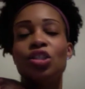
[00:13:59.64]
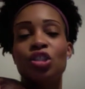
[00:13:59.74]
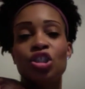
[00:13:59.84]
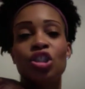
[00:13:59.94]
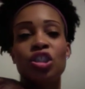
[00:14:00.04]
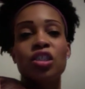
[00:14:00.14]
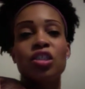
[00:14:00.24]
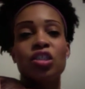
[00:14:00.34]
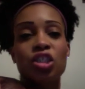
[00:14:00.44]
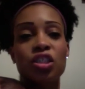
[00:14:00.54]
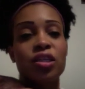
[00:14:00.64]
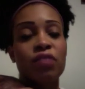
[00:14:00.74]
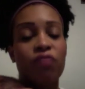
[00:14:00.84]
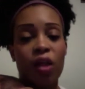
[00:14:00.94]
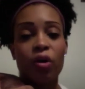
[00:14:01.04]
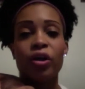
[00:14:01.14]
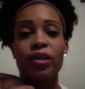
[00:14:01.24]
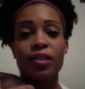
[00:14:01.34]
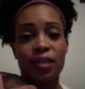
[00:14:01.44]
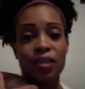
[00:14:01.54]
She did follow her
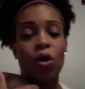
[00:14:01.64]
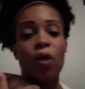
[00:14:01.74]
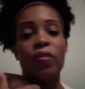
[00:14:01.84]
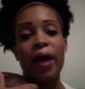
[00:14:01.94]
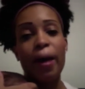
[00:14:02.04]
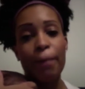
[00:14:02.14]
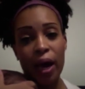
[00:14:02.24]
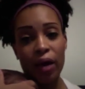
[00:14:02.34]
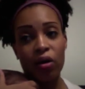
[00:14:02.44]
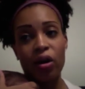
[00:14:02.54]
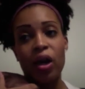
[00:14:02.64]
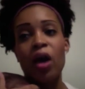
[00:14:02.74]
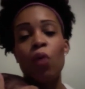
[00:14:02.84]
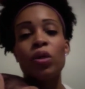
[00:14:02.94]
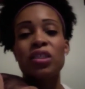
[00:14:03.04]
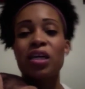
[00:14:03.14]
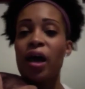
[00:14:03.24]
instincts on that matter, which I